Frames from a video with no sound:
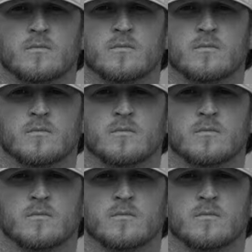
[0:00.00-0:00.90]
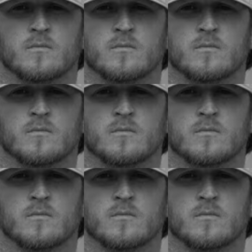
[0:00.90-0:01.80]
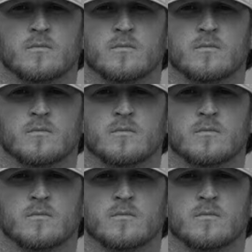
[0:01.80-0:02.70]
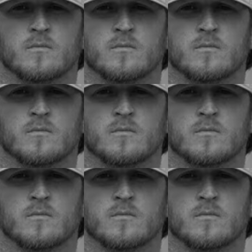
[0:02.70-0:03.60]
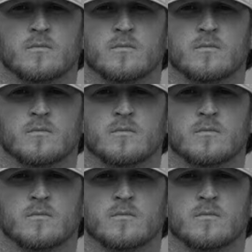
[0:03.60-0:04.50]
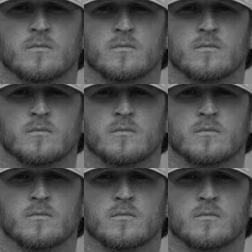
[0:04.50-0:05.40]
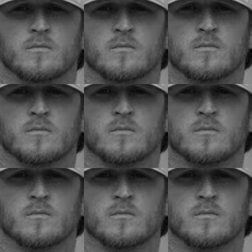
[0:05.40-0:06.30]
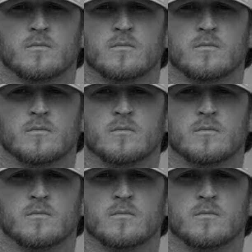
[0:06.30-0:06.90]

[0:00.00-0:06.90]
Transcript: The face doesn't move, so there is nothing to read.